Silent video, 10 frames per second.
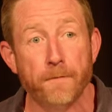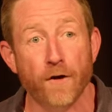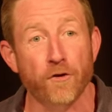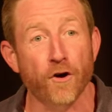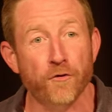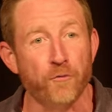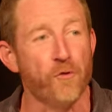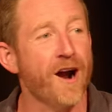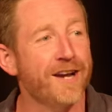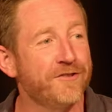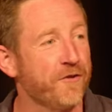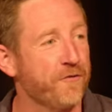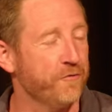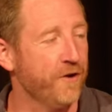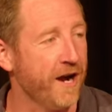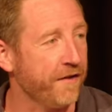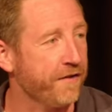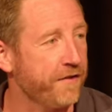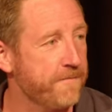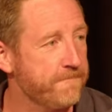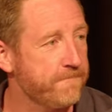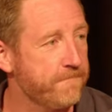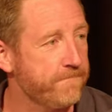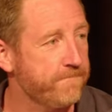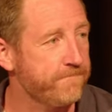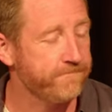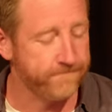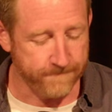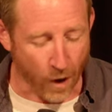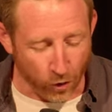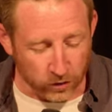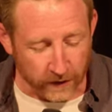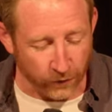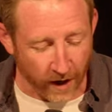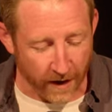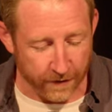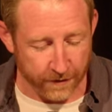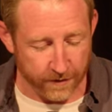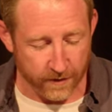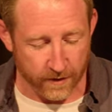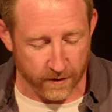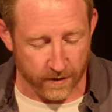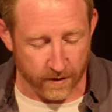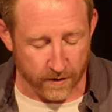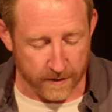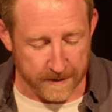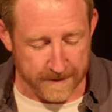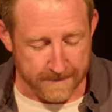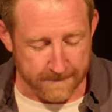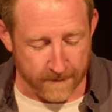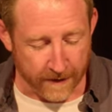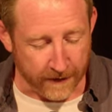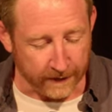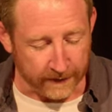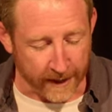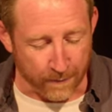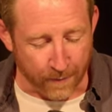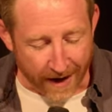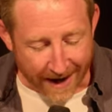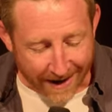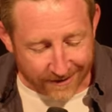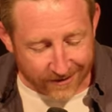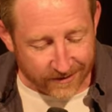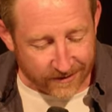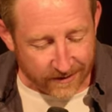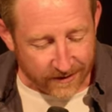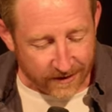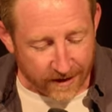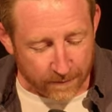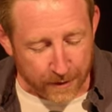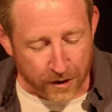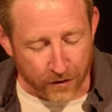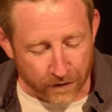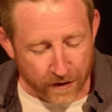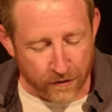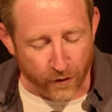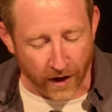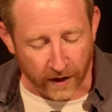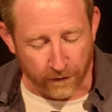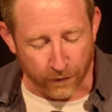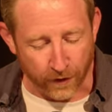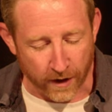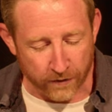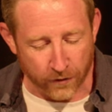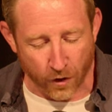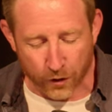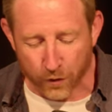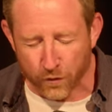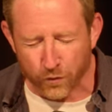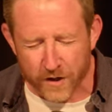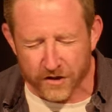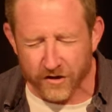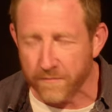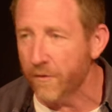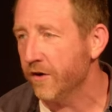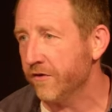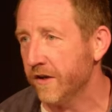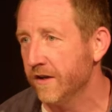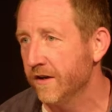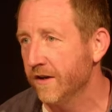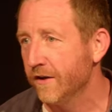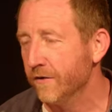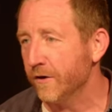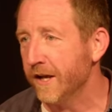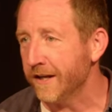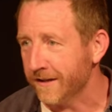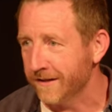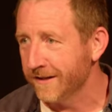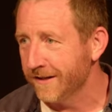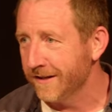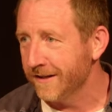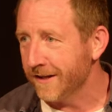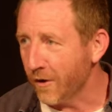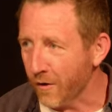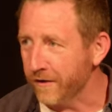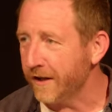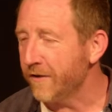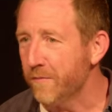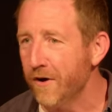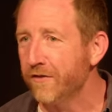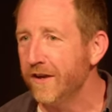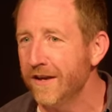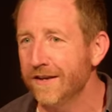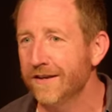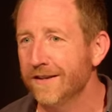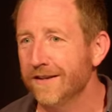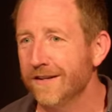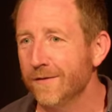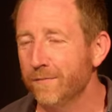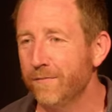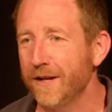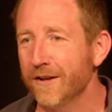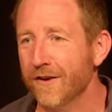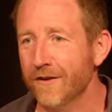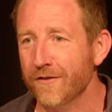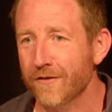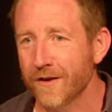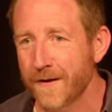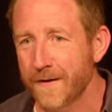of God's righteous wrath, holy wrath. And then a later, but because of his great love for us, God who is rich in mercy. So again, according to his mercy, Peter says,